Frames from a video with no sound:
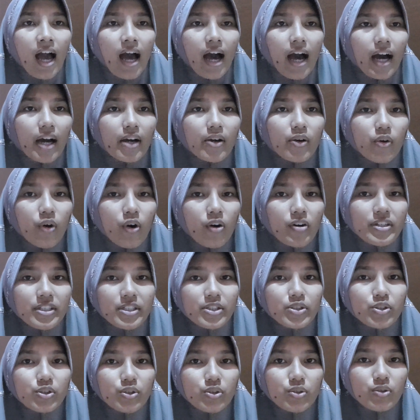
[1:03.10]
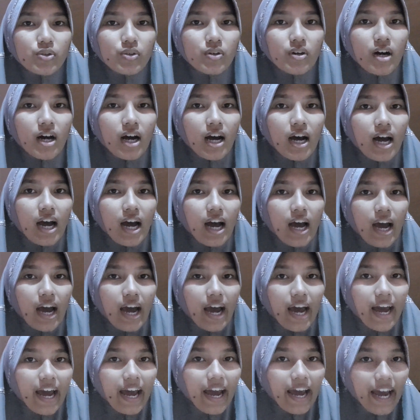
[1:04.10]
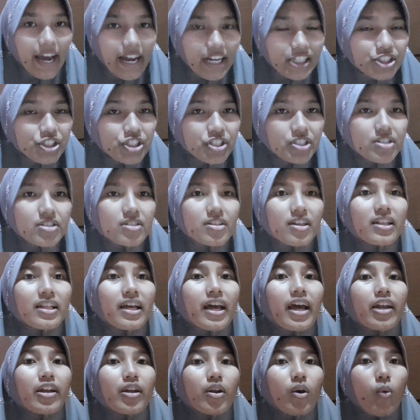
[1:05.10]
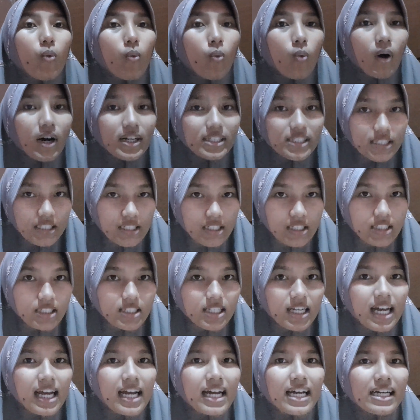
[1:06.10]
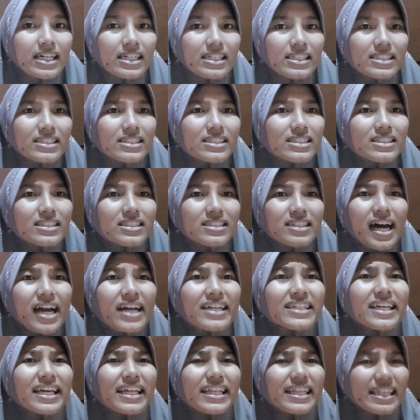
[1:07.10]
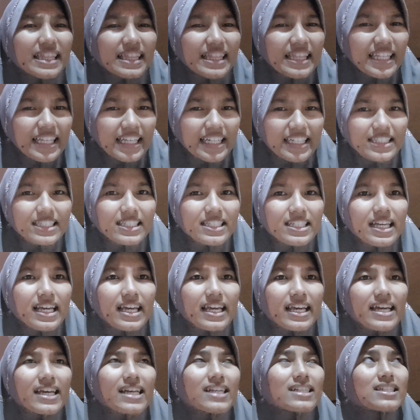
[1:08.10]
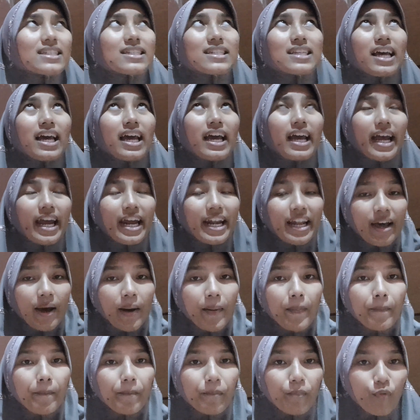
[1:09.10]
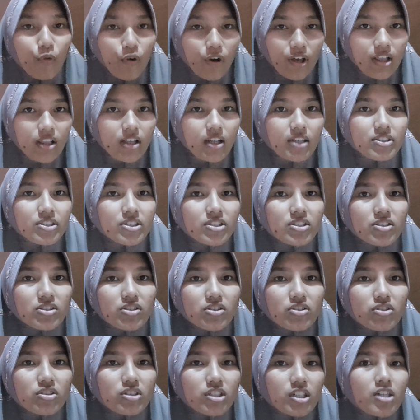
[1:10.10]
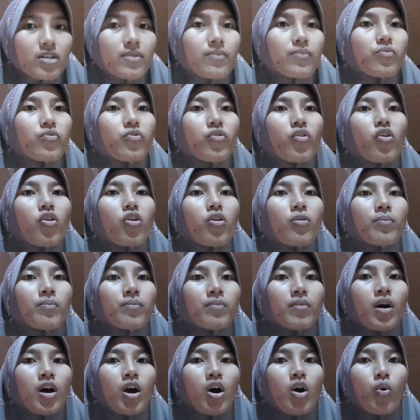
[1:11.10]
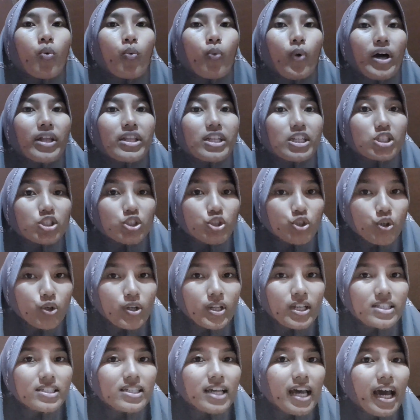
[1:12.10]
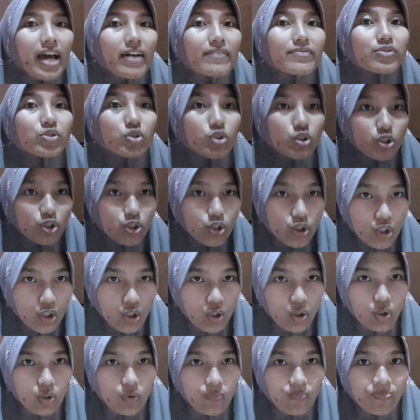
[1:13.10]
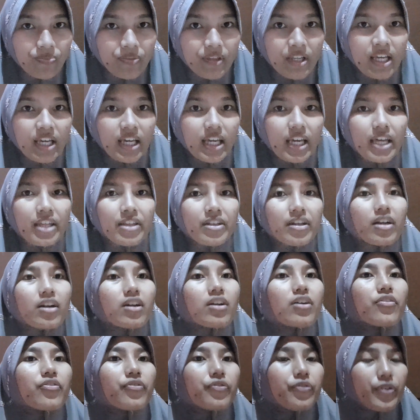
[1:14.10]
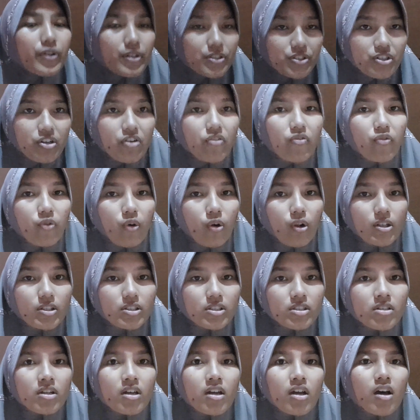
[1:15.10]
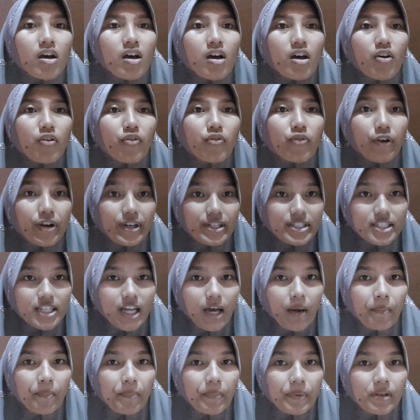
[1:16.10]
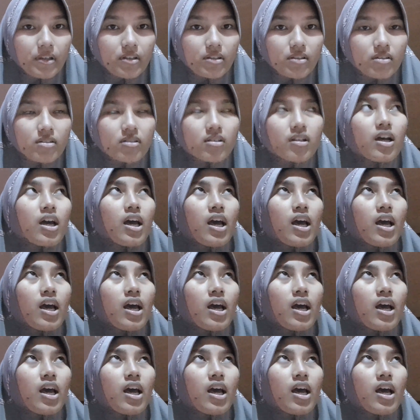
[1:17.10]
according to Hutchinson and Waters, target needs is an umbrella term for what the students have to do in their future roles. For example,